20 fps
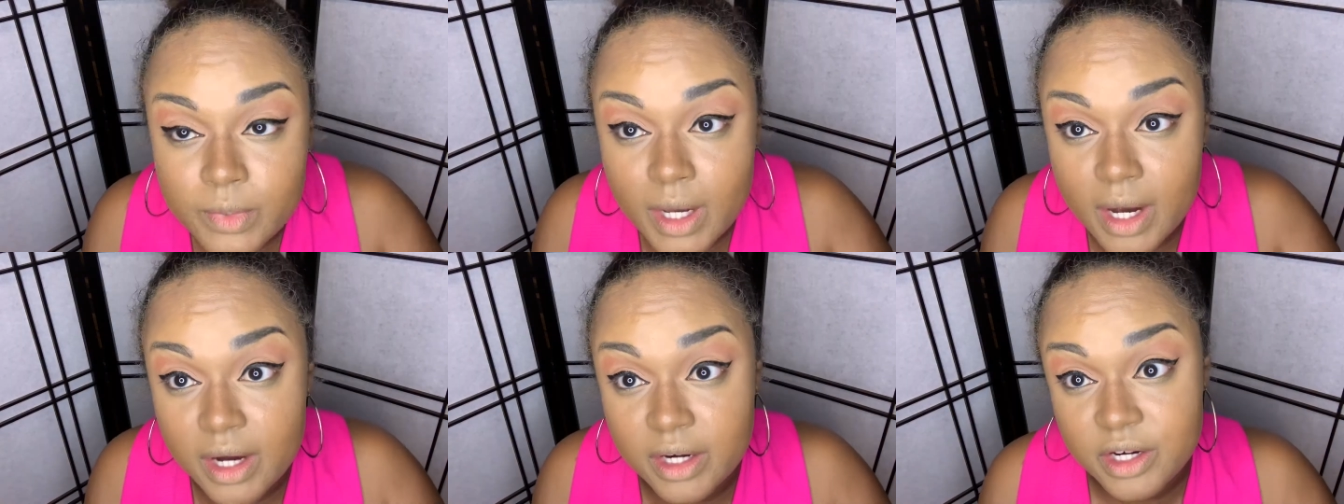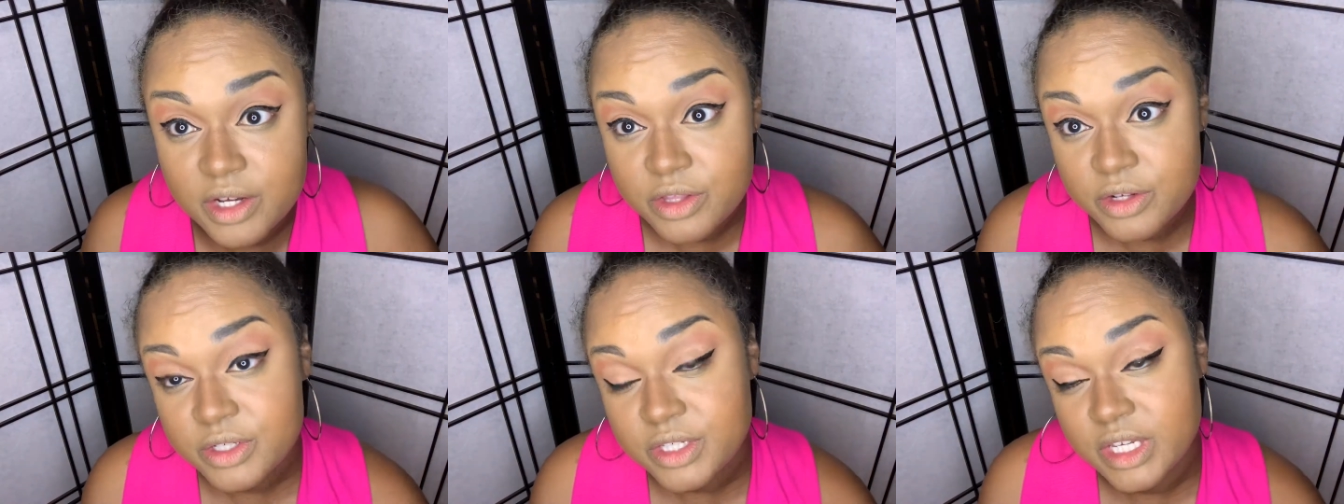
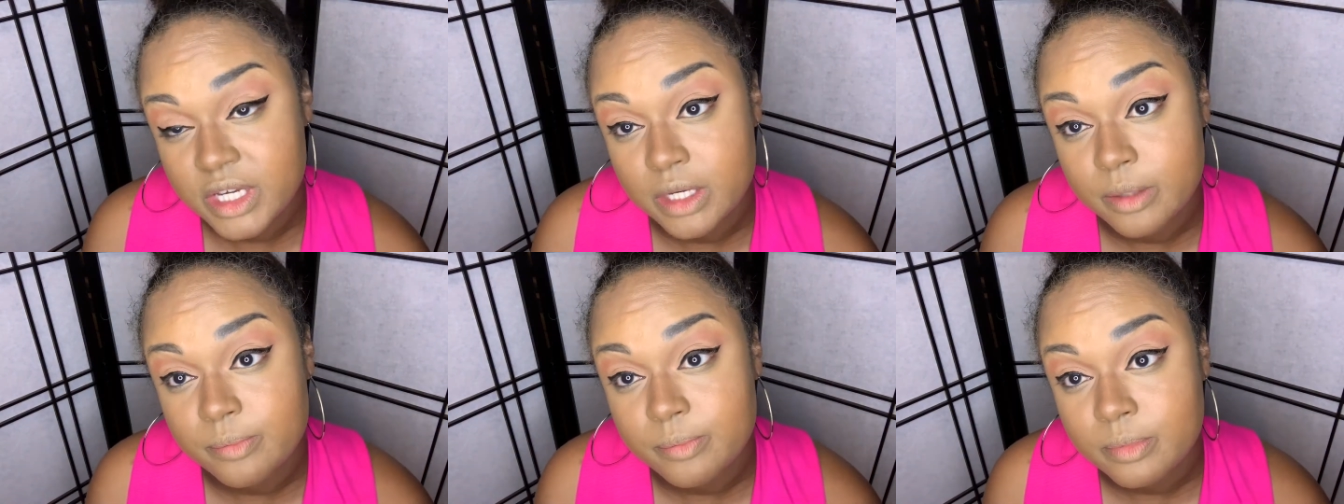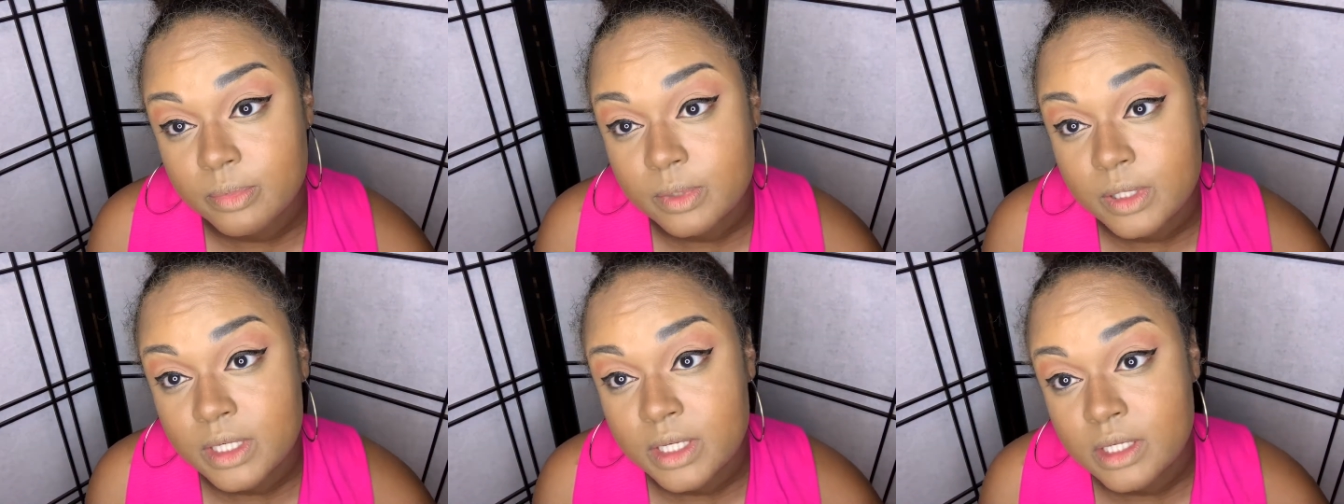Another tip
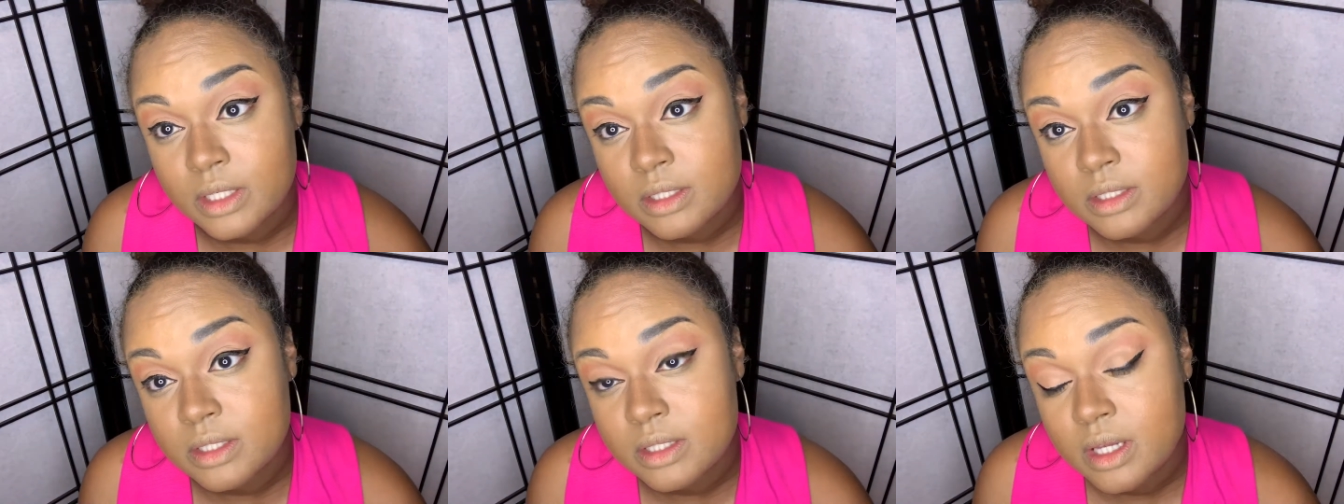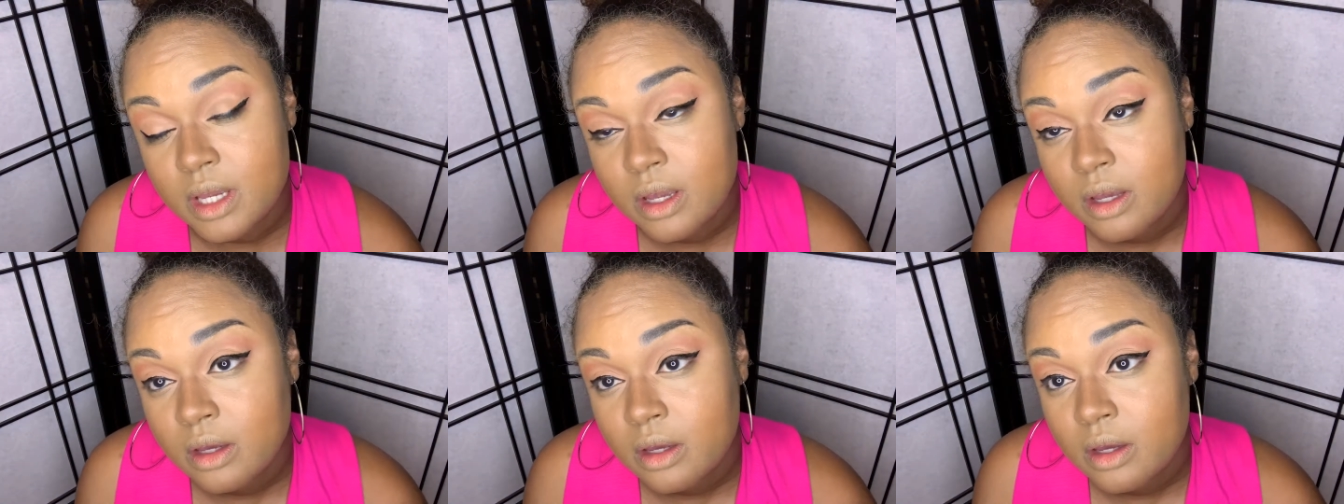is
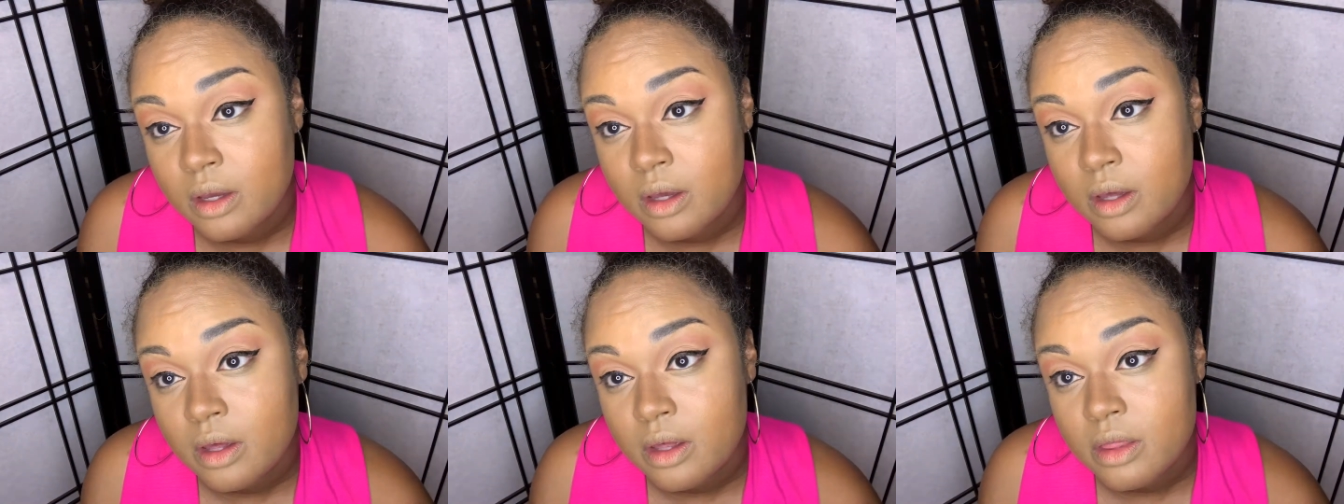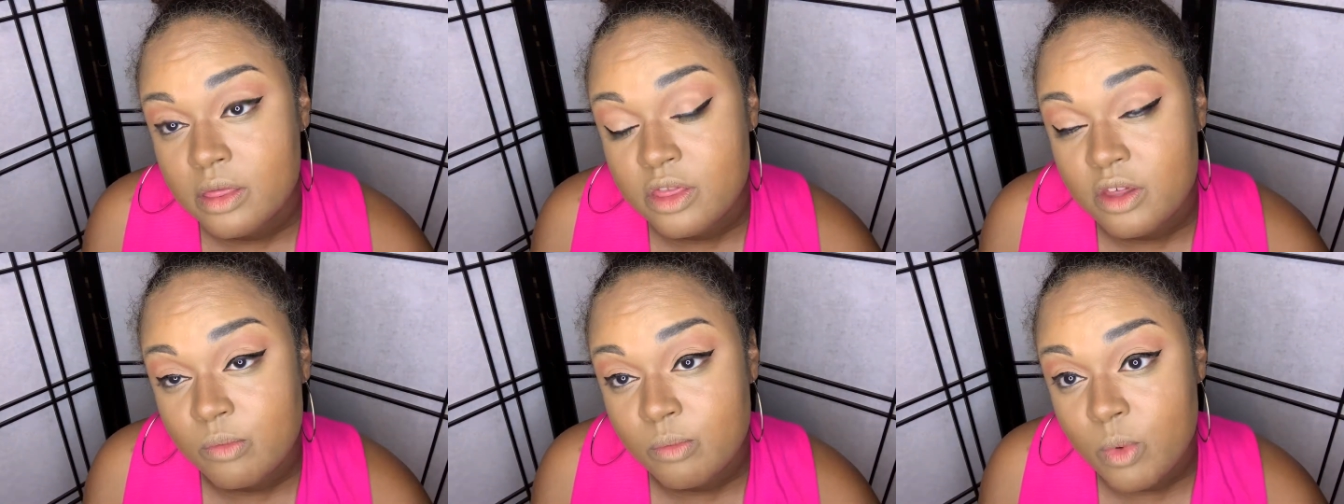
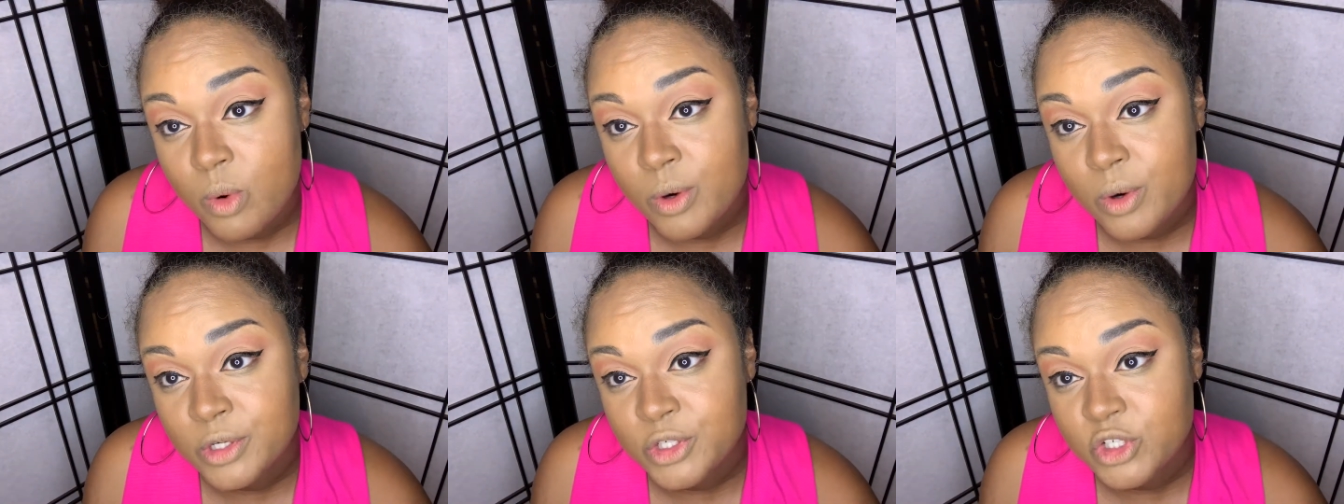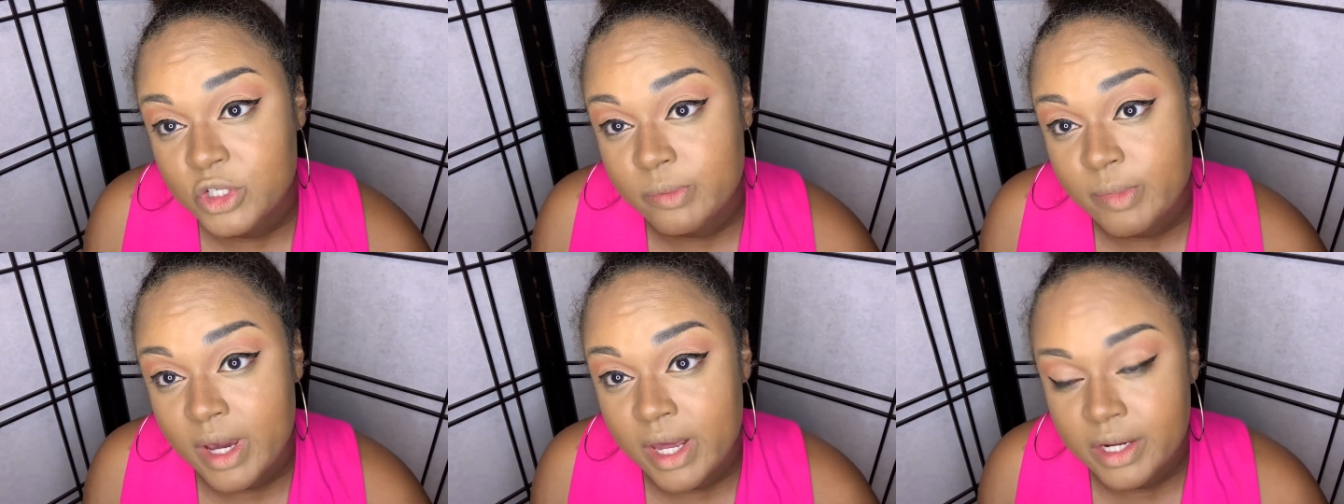the more
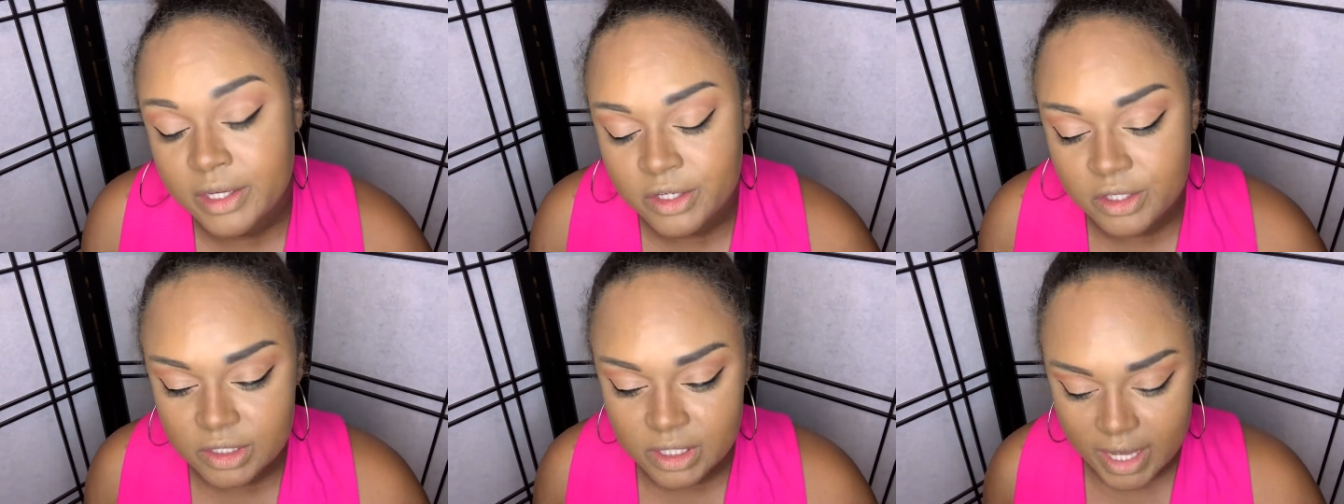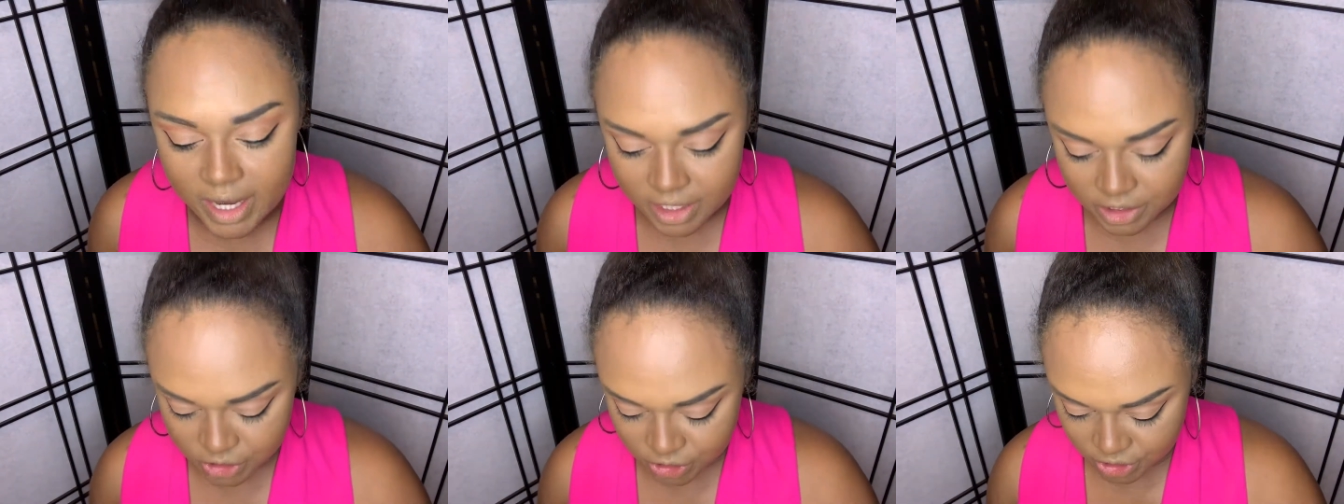dramatic your
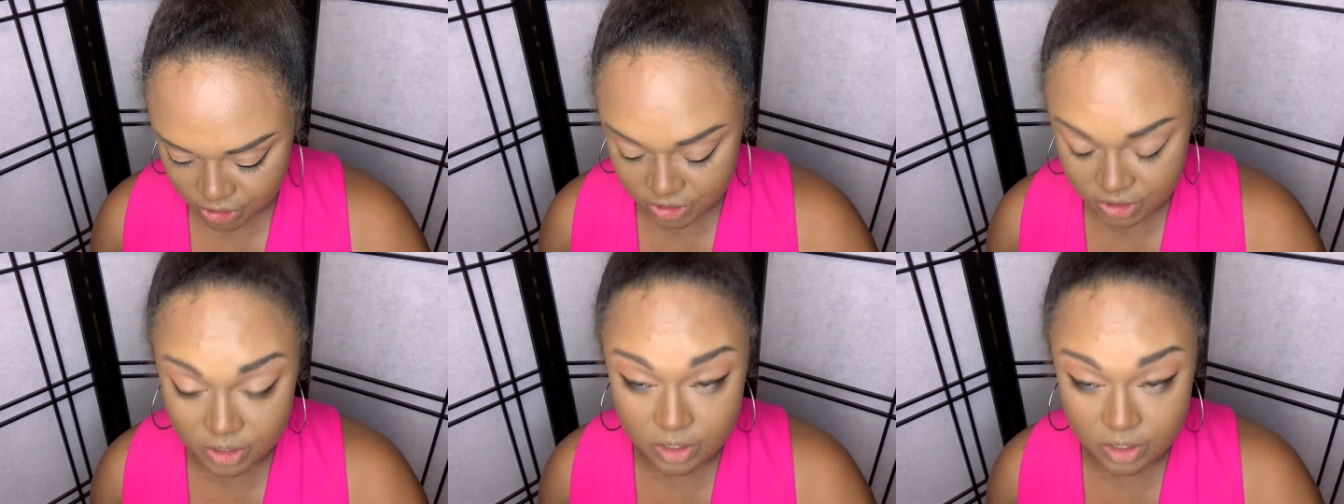lashes,